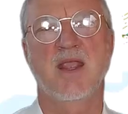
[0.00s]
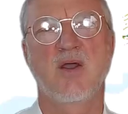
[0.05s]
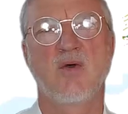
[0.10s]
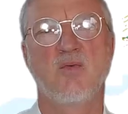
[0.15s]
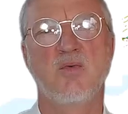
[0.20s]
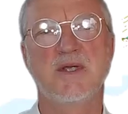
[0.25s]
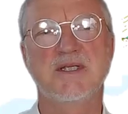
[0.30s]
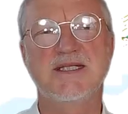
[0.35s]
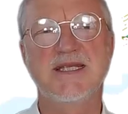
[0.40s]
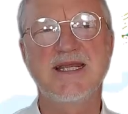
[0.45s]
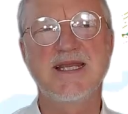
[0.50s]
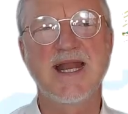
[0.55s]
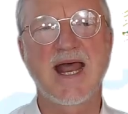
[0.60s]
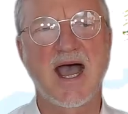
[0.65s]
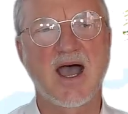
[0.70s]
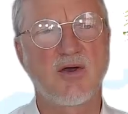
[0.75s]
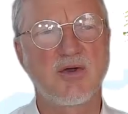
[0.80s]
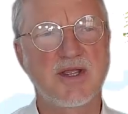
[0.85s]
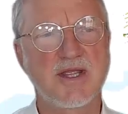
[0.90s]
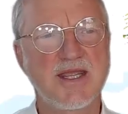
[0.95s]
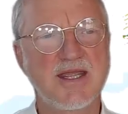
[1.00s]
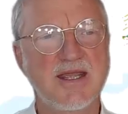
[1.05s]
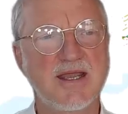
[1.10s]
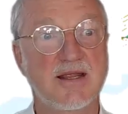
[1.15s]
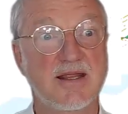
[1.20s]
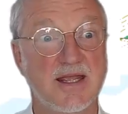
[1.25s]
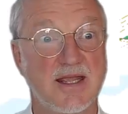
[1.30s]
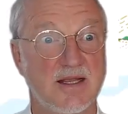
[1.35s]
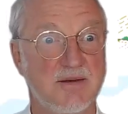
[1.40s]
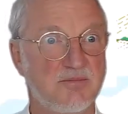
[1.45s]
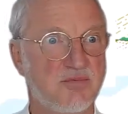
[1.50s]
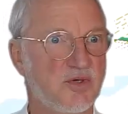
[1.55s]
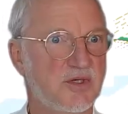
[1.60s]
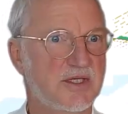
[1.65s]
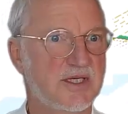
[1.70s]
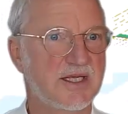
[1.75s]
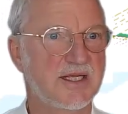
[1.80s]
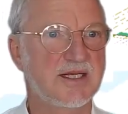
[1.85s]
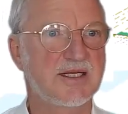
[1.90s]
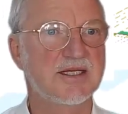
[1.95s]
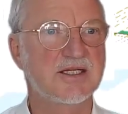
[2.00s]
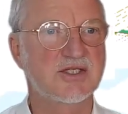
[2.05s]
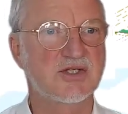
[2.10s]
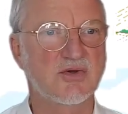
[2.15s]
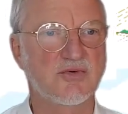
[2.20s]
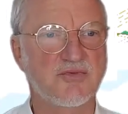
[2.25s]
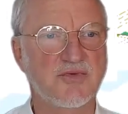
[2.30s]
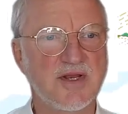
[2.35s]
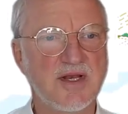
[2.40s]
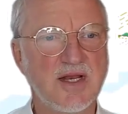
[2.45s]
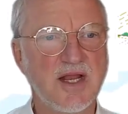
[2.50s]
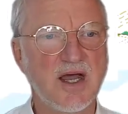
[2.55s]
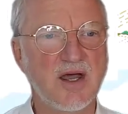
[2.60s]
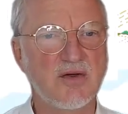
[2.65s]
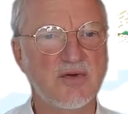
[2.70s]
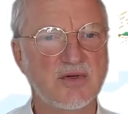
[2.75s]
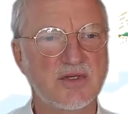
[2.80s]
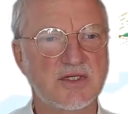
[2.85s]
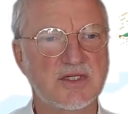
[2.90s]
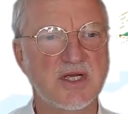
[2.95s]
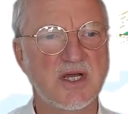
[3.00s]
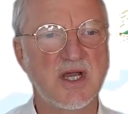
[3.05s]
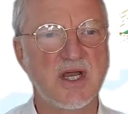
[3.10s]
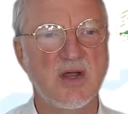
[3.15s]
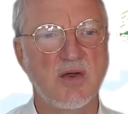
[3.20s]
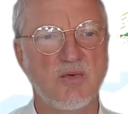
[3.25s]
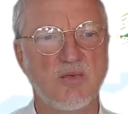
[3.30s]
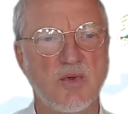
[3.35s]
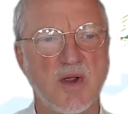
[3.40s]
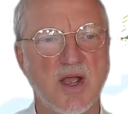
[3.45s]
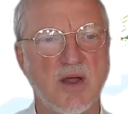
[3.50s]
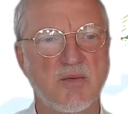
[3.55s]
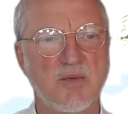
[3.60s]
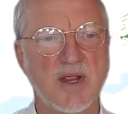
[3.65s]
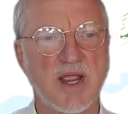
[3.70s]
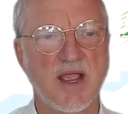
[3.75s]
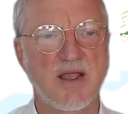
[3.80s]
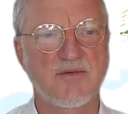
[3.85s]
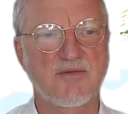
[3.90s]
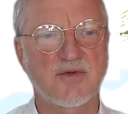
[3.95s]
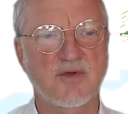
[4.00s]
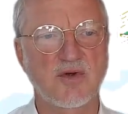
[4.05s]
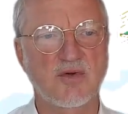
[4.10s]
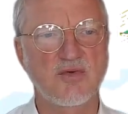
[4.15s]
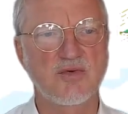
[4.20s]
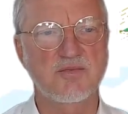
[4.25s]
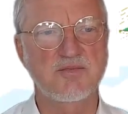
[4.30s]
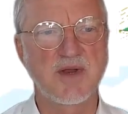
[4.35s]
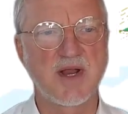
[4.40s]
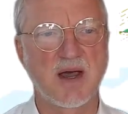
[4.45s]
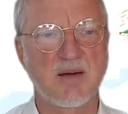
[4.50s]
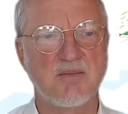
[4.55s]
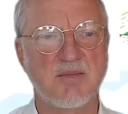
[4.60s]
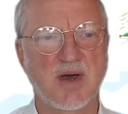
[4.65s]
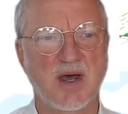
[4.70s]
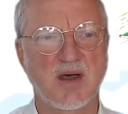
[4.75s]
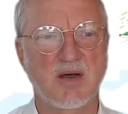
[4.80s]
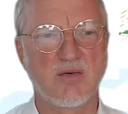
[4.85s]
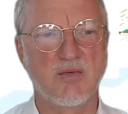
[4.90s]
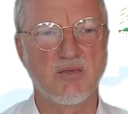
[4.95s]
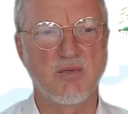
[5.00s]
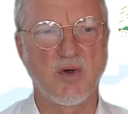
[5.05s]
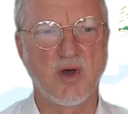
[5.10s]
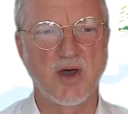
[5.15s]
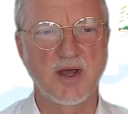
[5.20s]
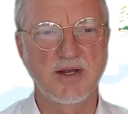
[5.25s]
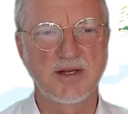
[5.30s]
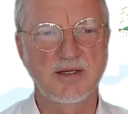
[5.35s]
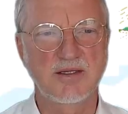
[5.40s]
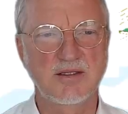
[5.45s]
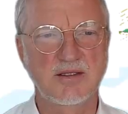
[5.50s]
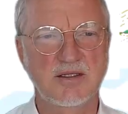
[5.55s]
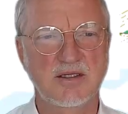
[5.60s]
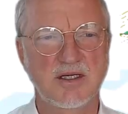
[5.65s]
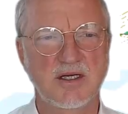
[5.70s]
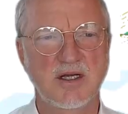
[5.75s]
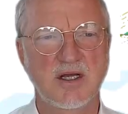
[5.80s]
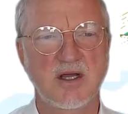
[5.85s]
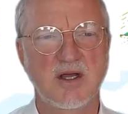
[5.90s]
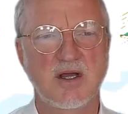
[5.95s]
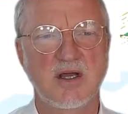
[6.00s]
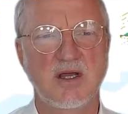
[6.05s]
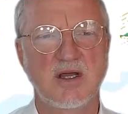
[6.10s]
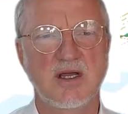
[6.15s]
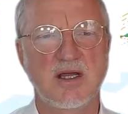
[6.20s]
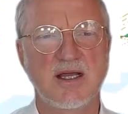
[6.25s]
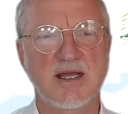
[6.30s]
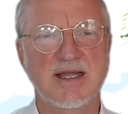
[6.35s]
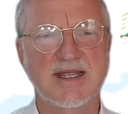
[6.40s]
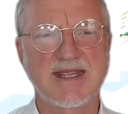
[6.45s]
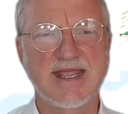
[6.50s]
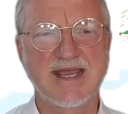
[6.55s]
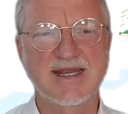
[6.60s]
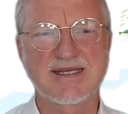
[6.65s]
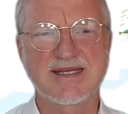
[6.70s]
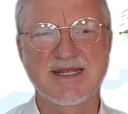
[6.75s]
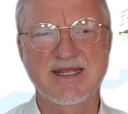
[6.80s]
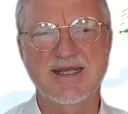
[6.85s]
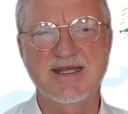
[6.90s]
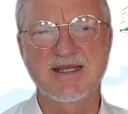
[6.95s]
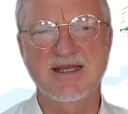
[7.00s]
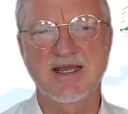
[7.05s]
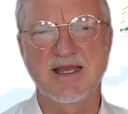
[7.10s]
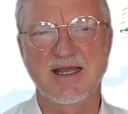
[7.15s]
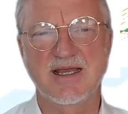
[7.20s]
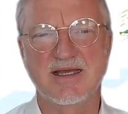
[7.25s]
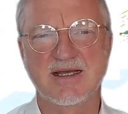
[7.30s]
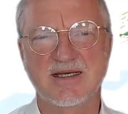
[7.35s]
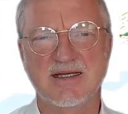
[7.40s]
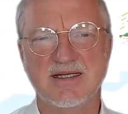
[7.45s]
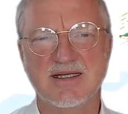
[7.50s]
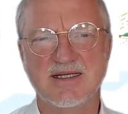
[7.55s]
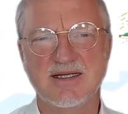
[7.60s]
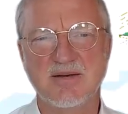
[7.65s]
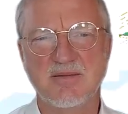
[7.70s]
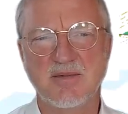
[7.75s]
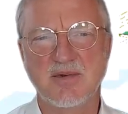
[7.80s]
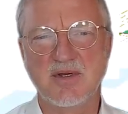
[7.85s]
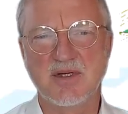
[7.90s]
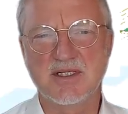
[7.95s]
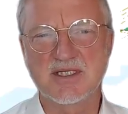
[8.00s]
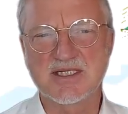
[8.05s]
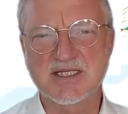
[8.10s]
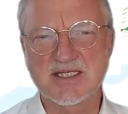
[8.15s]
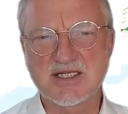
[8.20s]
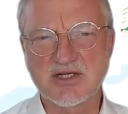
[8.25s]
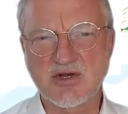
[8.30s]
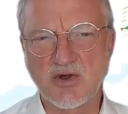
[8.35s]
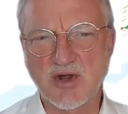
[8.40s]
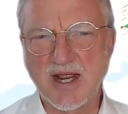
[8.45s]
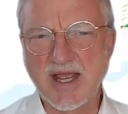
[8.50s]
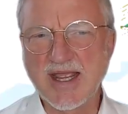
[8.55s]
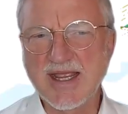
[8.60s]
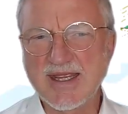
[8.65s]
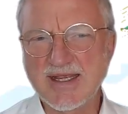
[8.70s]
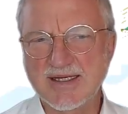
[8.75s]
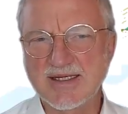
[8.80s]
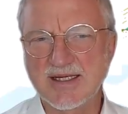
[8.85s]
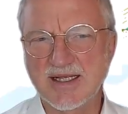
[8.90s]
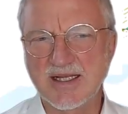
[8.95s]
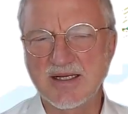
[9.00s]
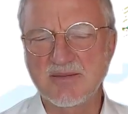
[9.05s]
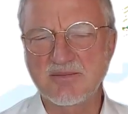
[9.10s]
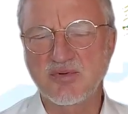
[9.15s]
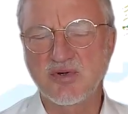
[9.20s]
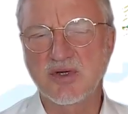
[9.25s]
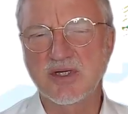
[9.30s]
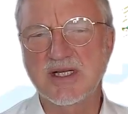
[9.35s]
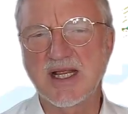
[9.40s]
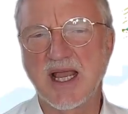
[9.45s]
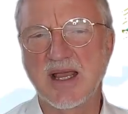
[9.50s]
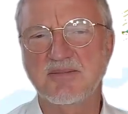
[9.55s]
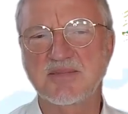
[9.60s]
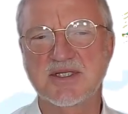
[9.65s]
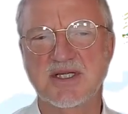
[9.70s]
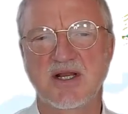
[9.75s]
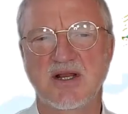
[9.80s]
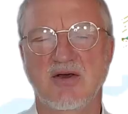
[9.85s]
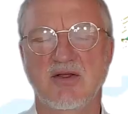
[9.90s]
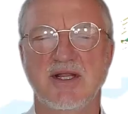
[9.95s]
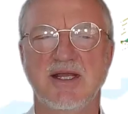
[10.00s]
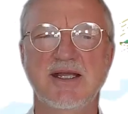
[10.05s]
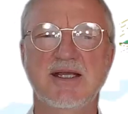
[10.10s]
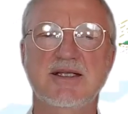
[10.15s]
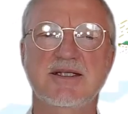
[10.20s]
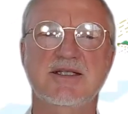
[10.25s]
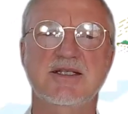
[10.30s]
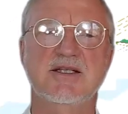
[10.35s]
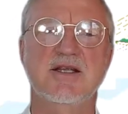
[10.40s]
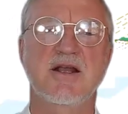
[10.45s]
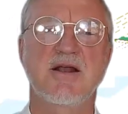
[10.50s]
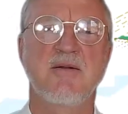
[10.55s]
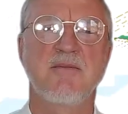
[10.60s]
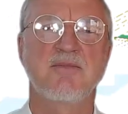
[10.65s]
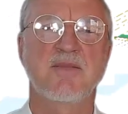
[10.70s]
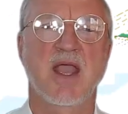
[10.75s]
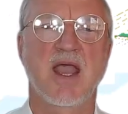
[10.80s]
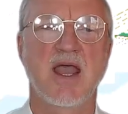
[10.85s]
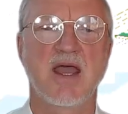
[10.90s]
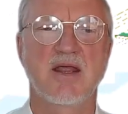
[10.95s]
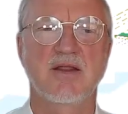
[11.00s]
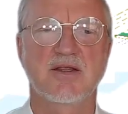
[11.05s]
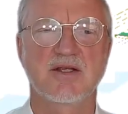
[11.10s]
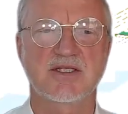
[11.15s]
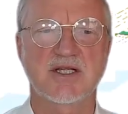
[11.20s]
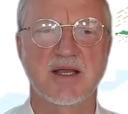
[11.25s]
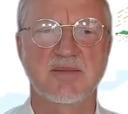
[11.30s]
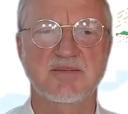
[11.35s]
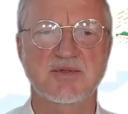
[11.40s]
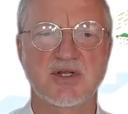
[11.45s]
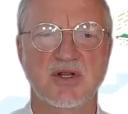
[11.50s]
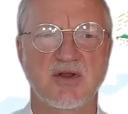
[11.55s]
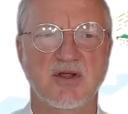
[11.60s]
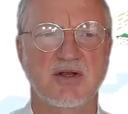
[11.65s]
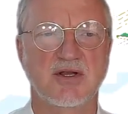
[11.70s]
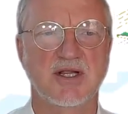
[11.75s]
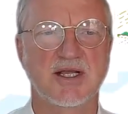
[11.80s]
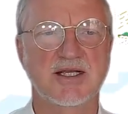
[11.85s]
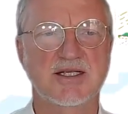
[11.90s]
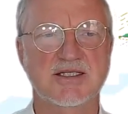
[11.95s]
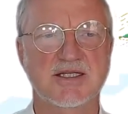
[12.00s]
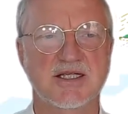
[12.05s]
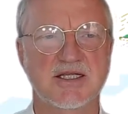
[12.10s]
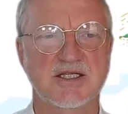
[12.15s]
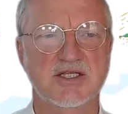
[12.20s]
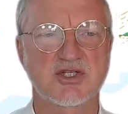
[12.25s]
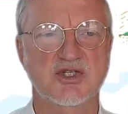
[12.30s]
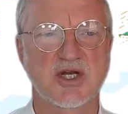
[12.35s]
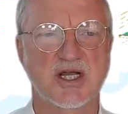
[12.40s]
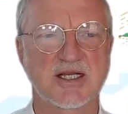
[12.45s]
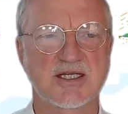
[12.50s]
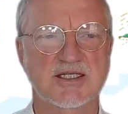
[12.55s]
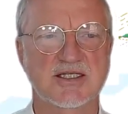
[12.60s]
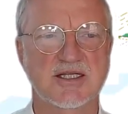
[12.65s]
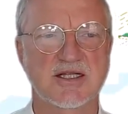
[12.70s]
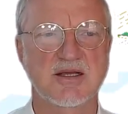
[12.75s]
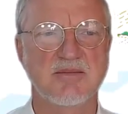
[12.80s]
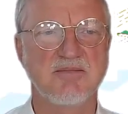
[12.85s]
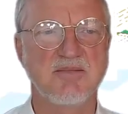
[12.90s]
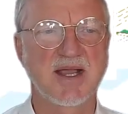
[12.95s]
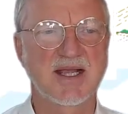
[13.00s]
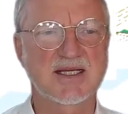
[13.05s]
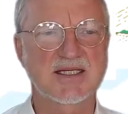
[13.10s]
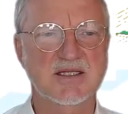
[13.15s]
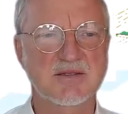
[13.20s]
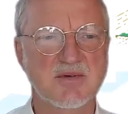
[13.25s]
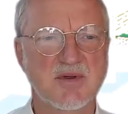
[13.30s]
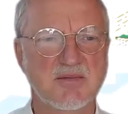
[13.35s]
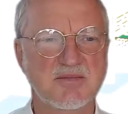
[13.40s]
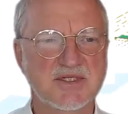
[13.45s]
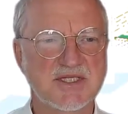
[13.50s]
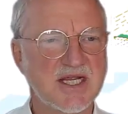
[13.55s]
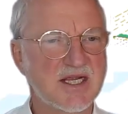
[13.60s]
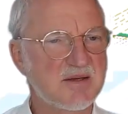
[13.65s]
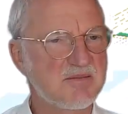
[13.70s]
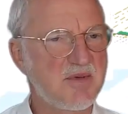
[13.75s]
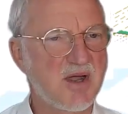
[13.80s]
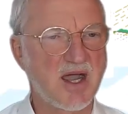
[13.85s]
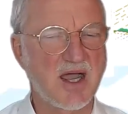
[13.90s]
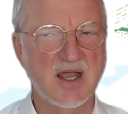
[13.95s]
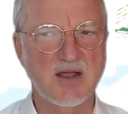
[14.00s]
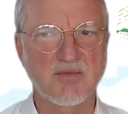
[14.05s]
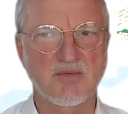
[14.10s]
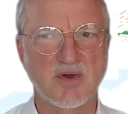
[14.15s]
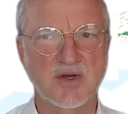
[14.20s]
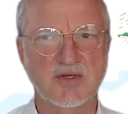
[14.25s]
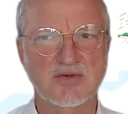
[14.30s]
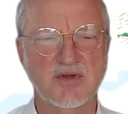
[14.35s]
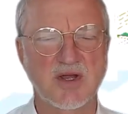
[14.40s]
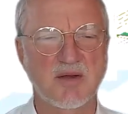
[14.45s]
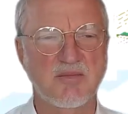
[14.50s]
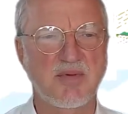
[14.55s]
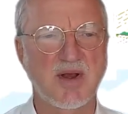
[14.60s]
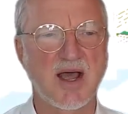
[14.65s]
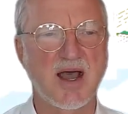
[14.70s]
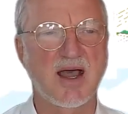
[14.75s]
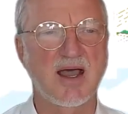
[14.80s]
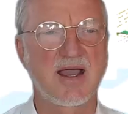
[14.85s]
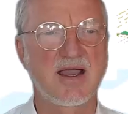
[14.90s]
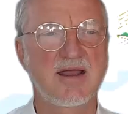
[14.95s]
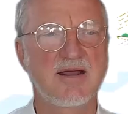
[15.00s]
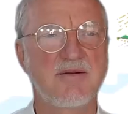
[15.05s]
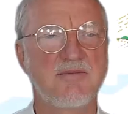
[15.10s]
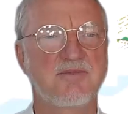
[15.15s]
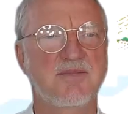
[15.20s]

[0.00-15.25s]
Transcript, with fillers: We see now here the input in SOFiLOAD, where we have group number 1 getting a strain input epsilon x, and this epsilon x is just the maximum sigma I want to apply